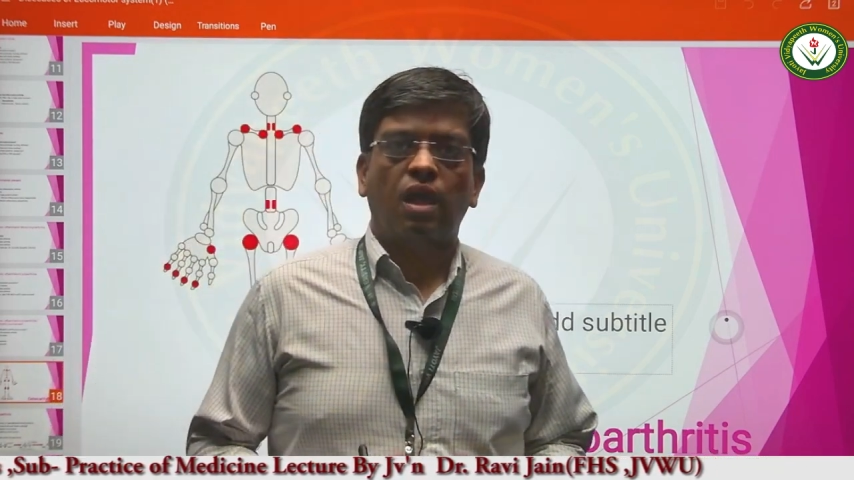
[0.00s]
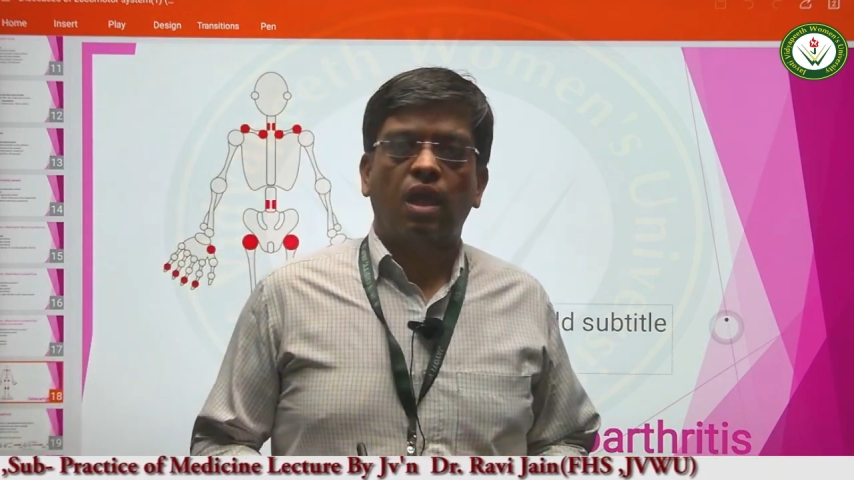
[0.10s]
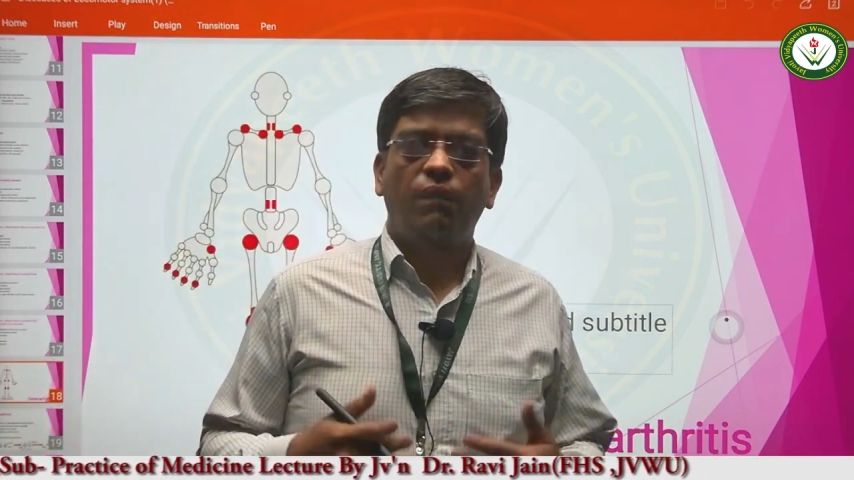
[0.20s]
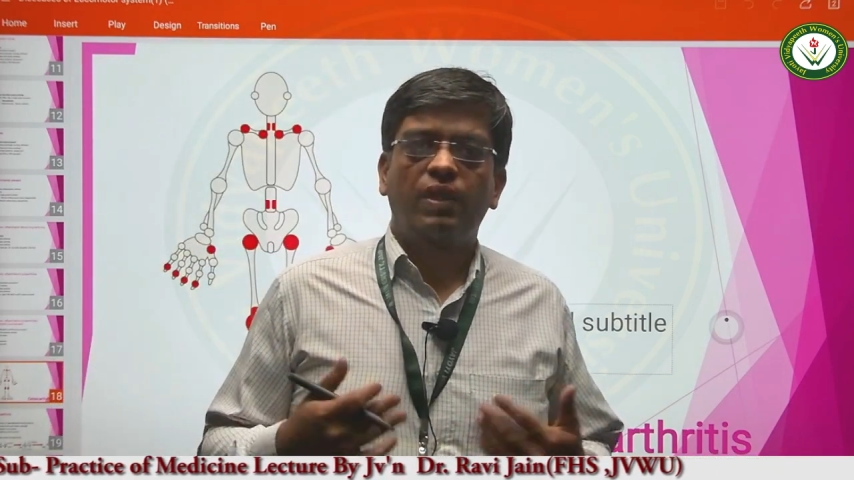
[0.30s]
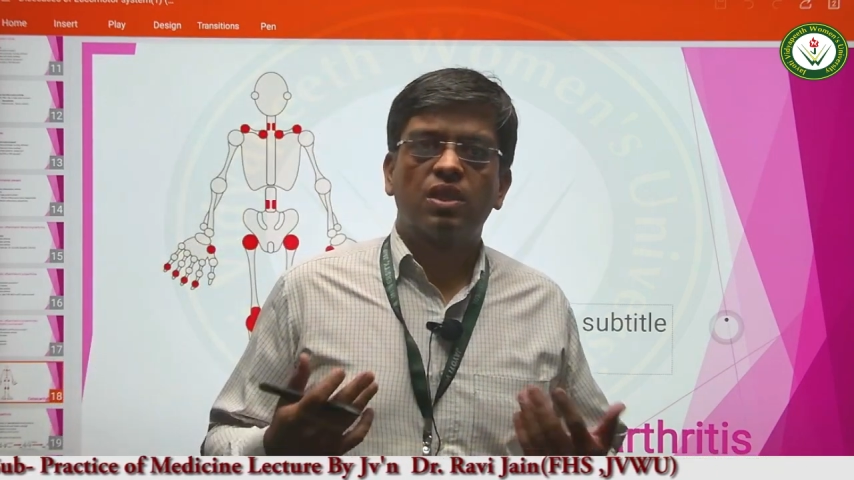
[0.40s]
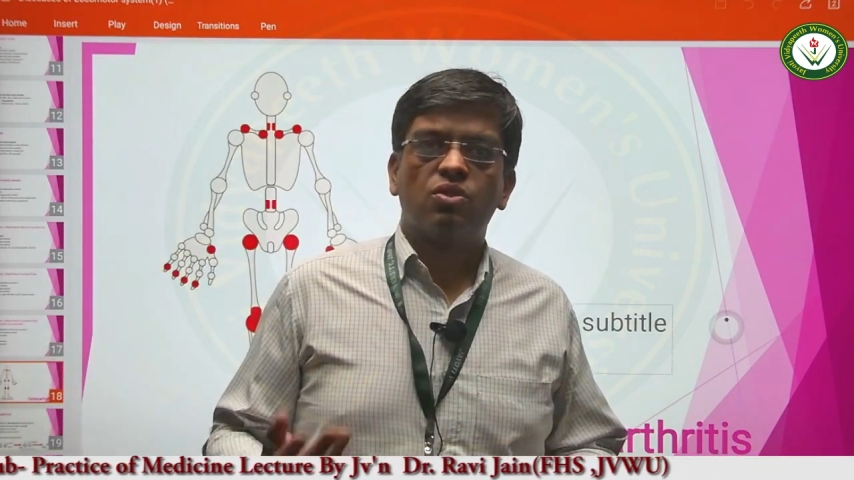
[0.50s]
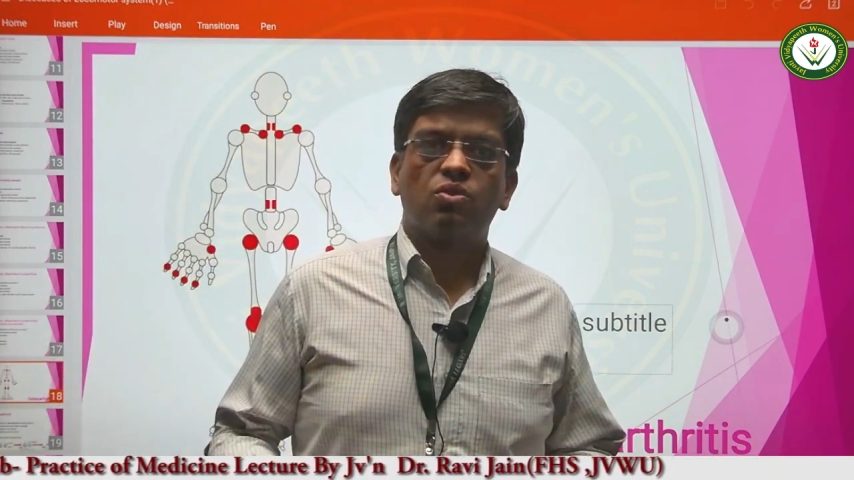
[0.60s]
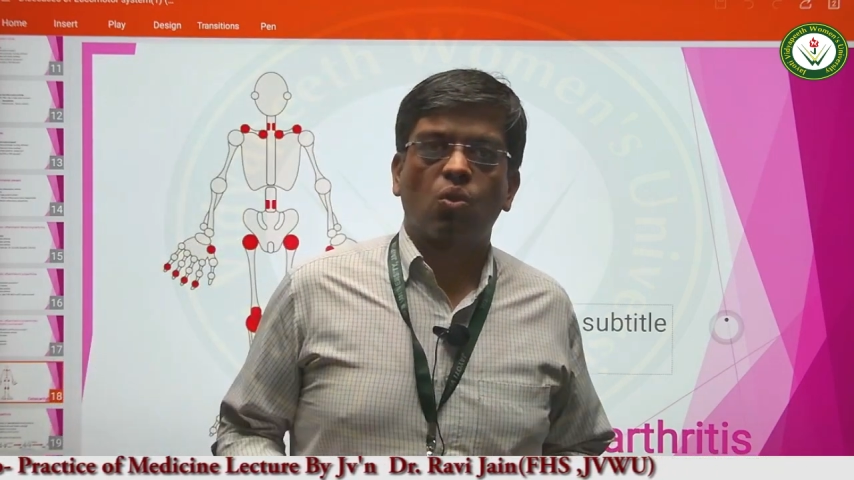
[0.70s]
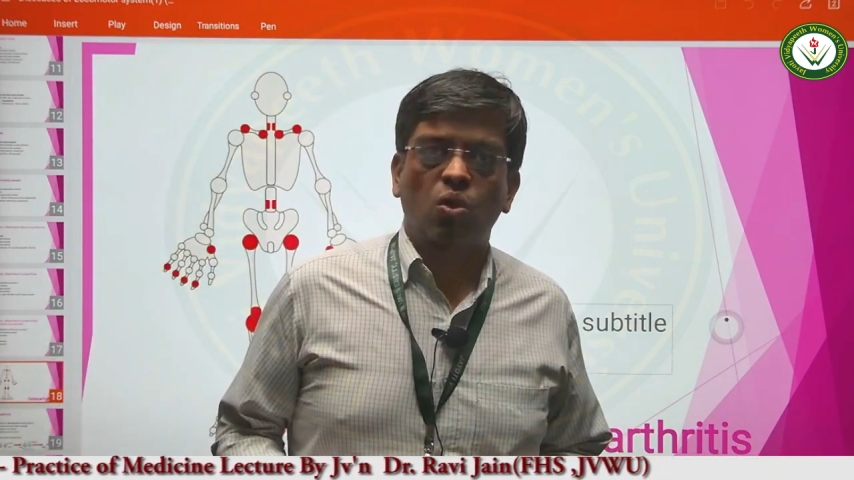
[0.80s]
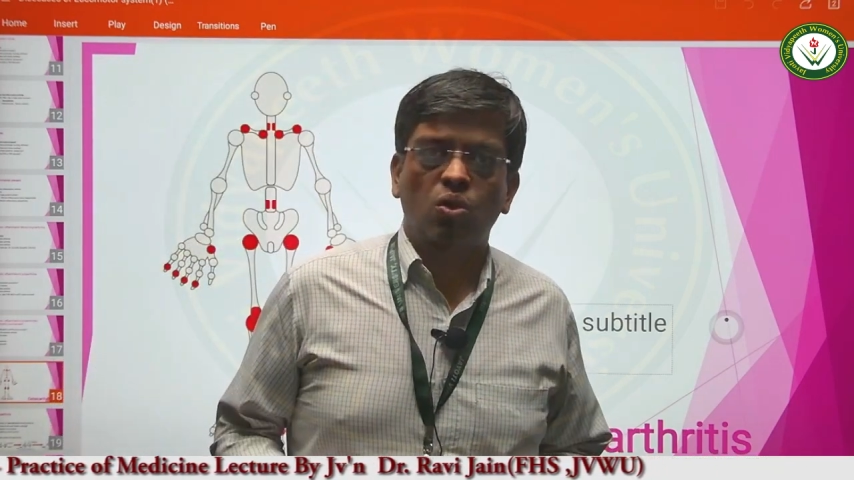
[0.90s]
How it is
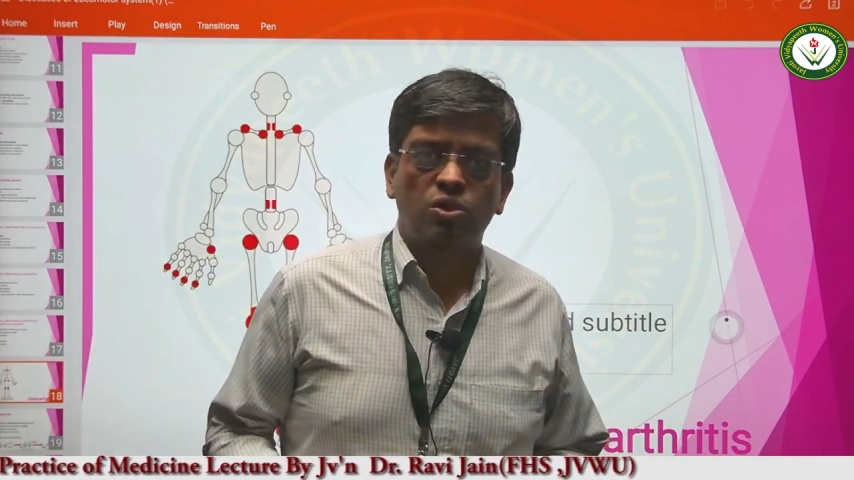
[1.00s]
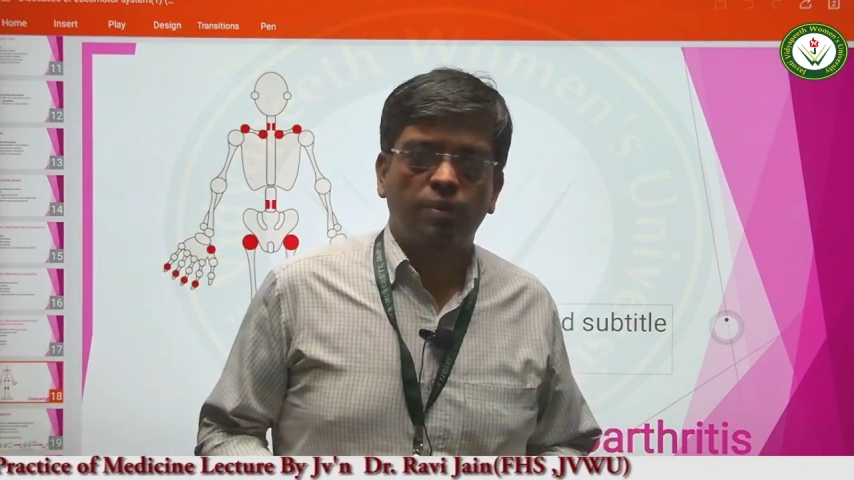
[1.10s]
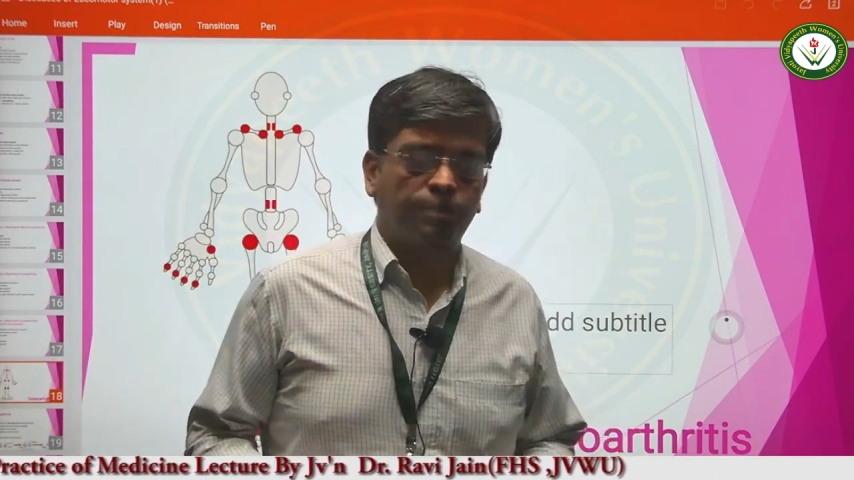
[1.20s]
caused?